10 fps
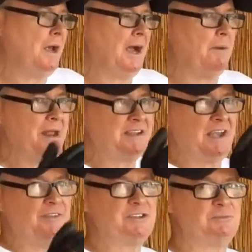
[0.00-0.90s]
Um,
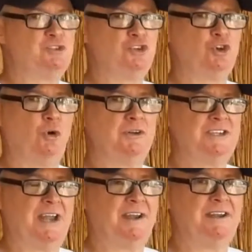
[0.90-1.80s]
again, there's some
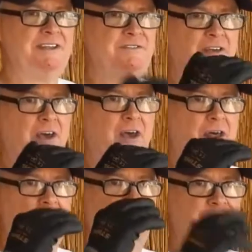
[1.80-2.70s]
tutorials underneath
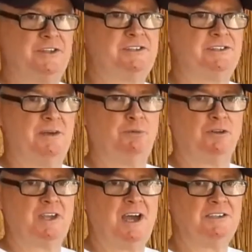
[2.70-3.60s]
uh, this
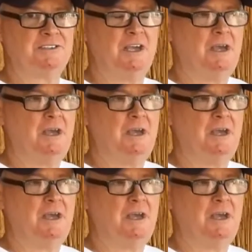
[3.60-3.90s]
podcast.